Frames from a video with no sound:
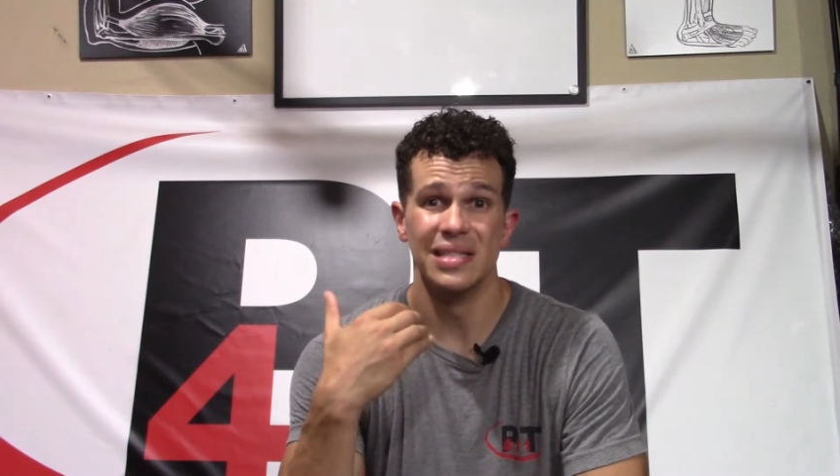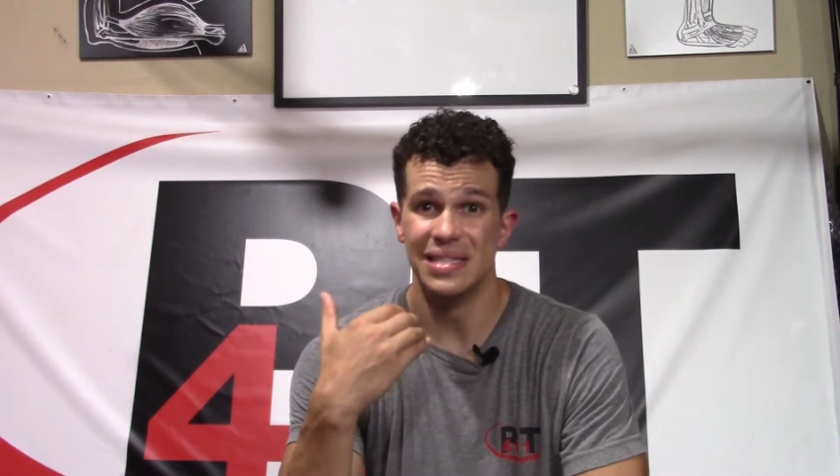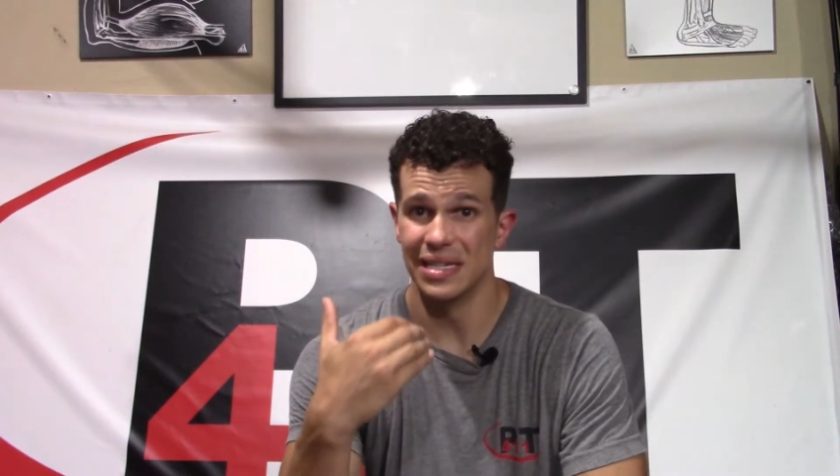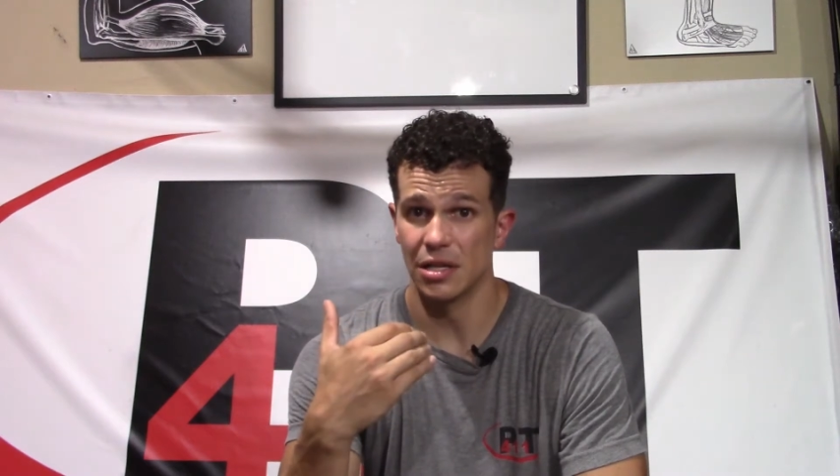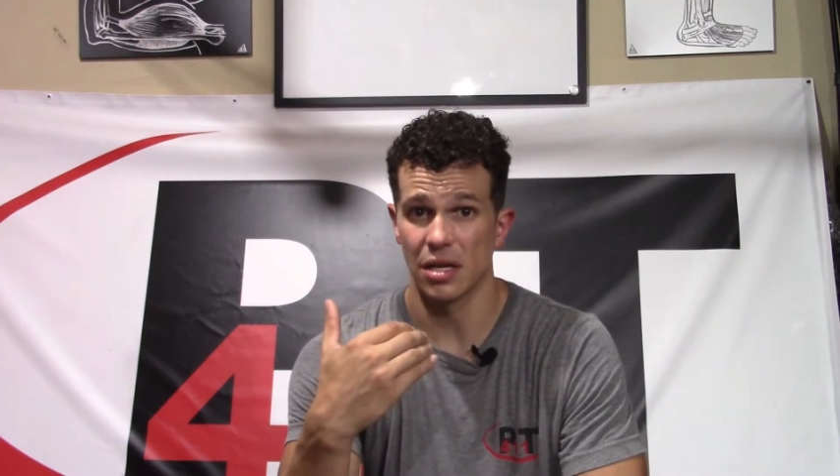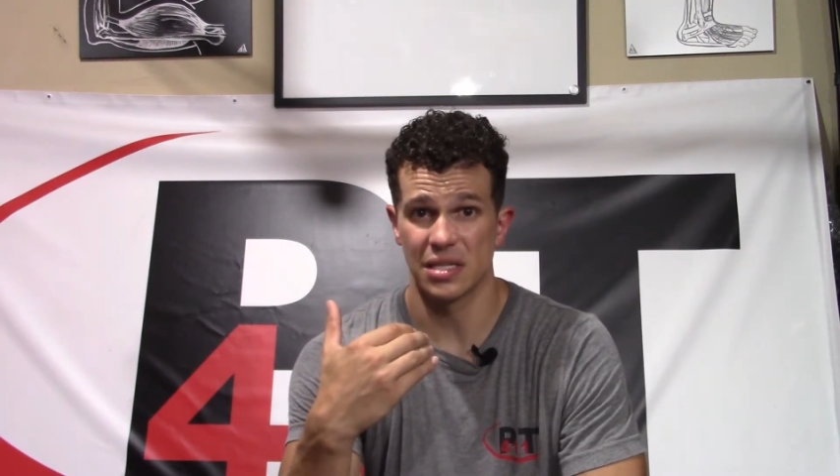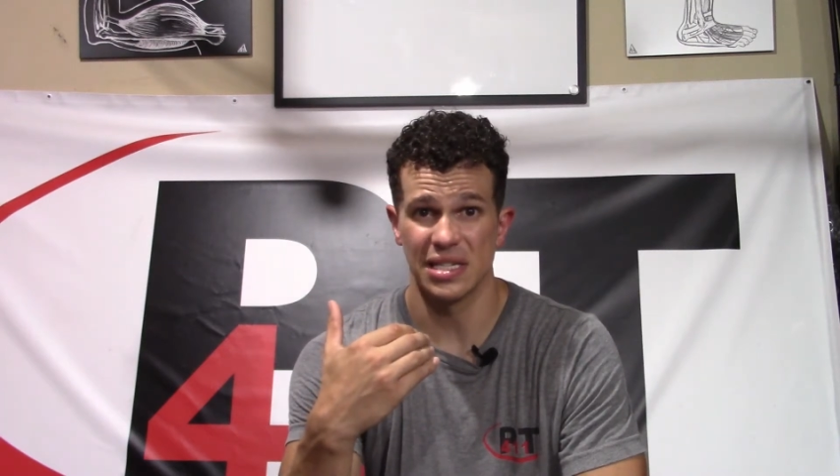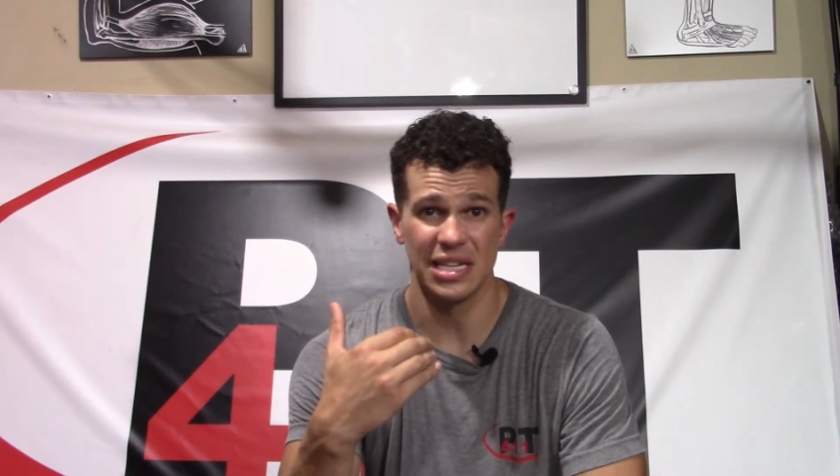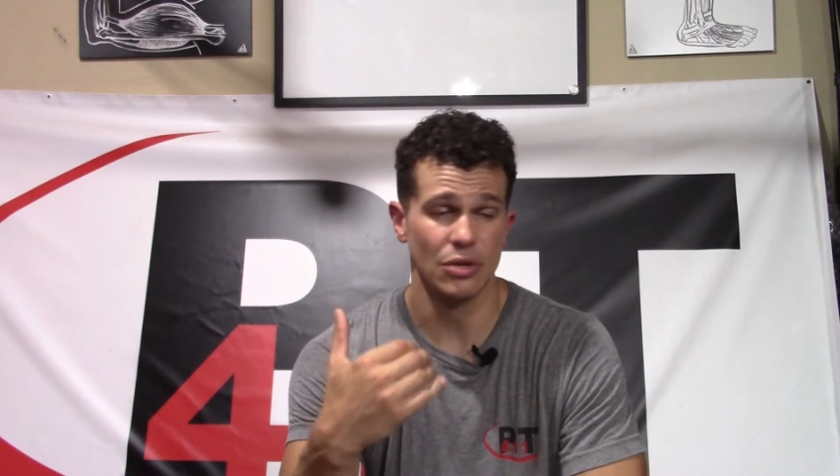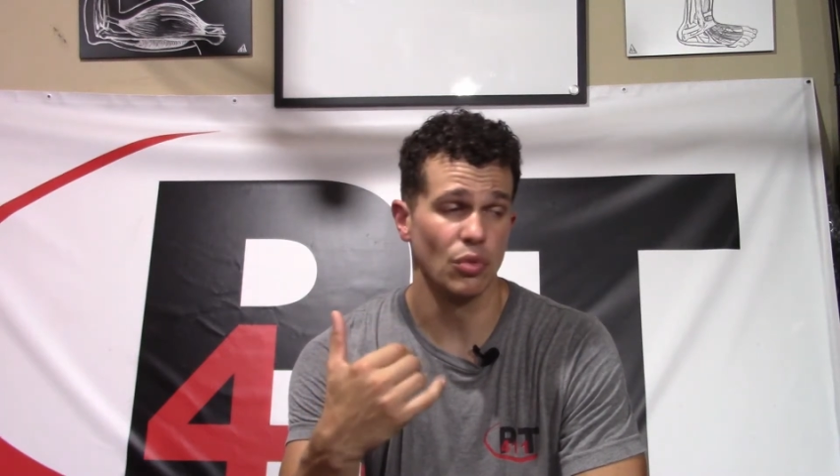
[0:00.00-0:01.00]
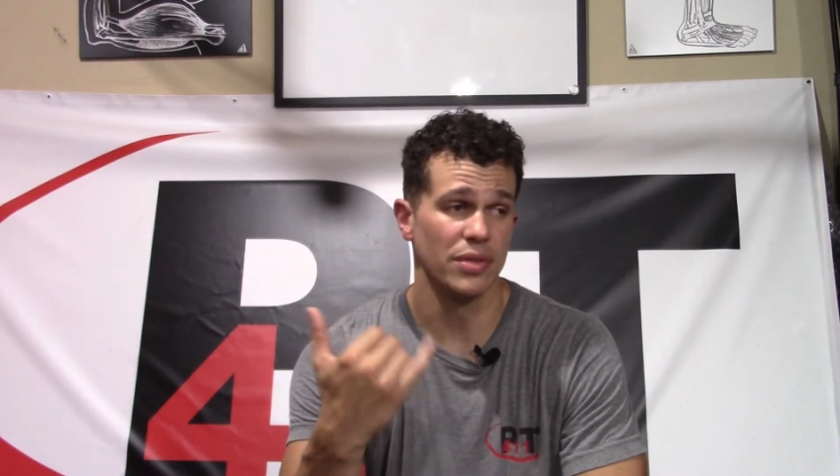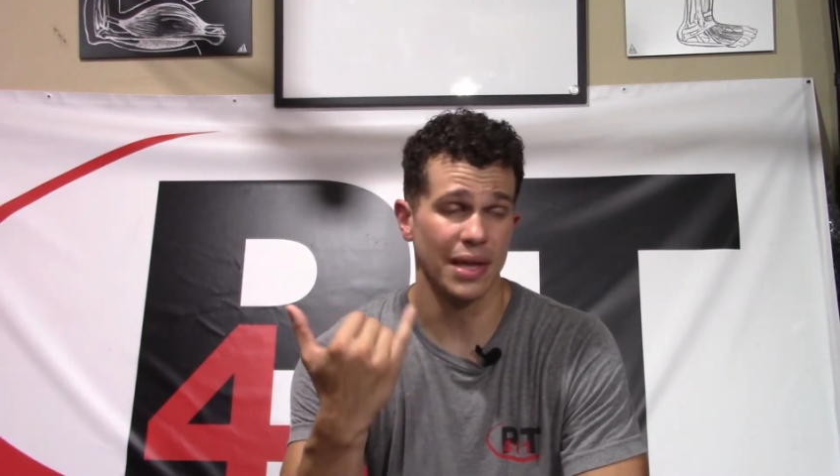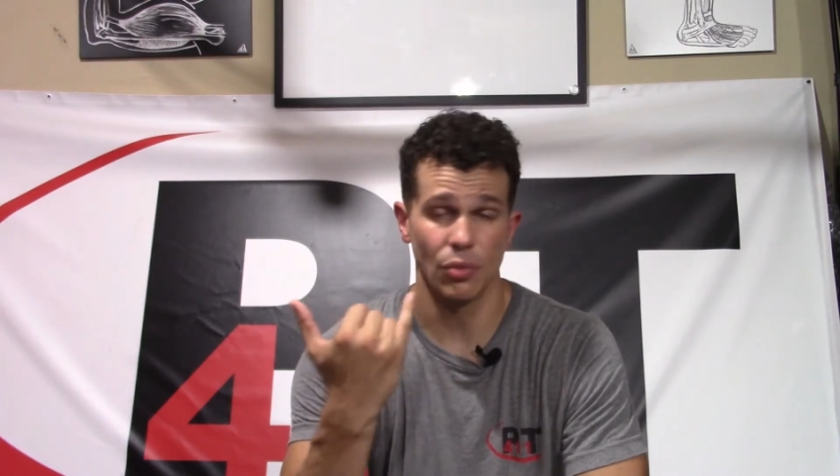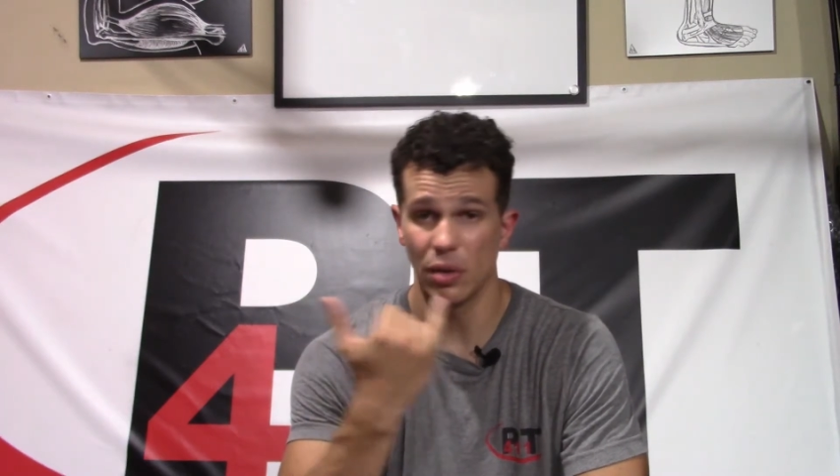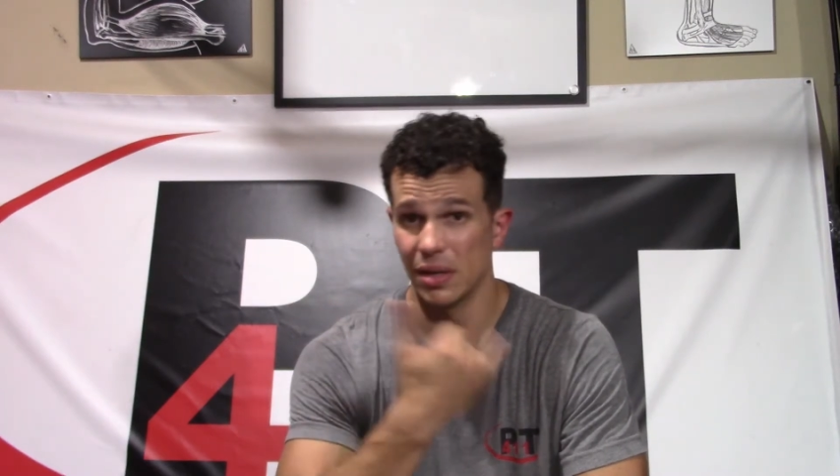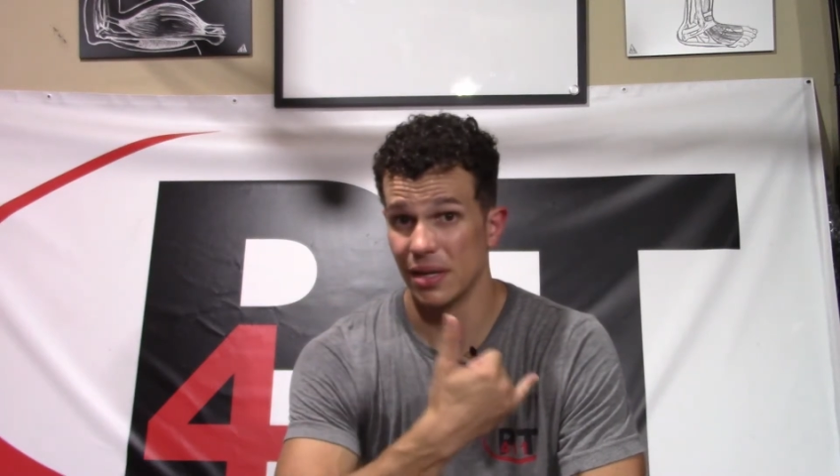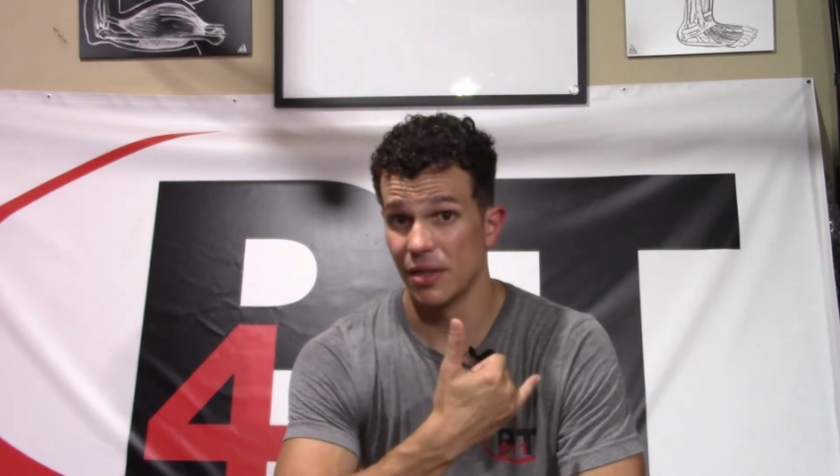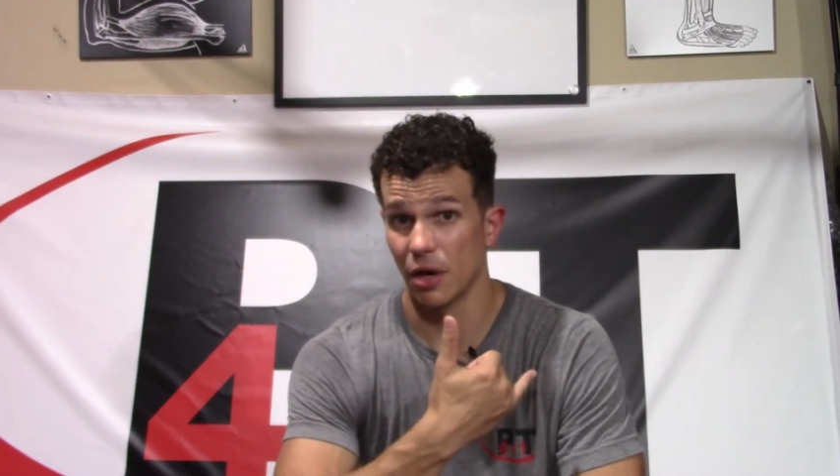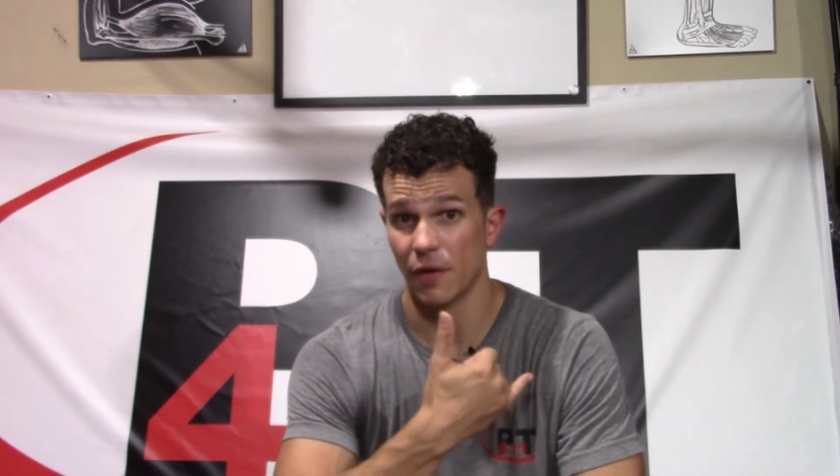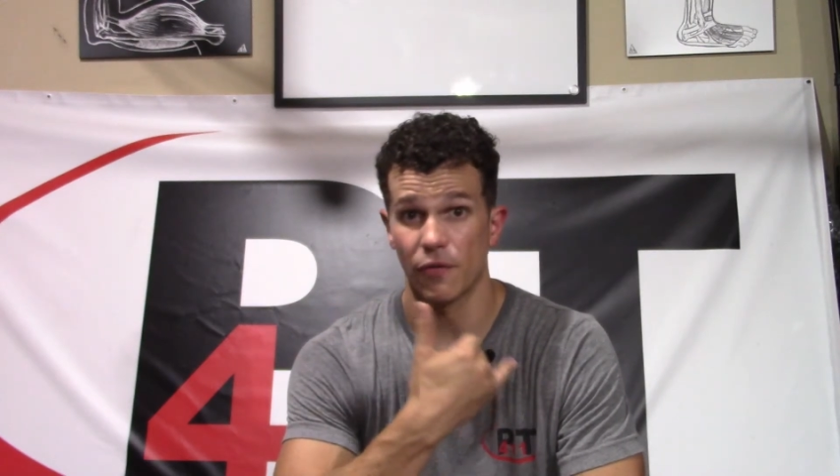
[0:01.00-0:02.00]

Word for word: did not see when they went in there